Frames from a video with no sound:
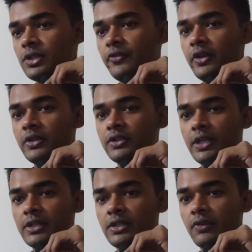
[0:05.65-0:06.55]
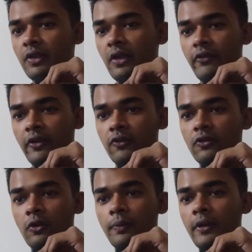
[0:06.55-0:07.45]
dividend changes affect
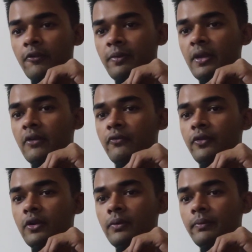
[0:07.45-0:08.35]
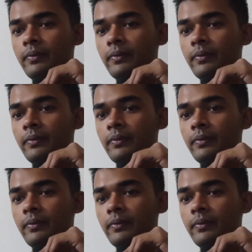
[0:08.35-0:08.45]
stock price behavior.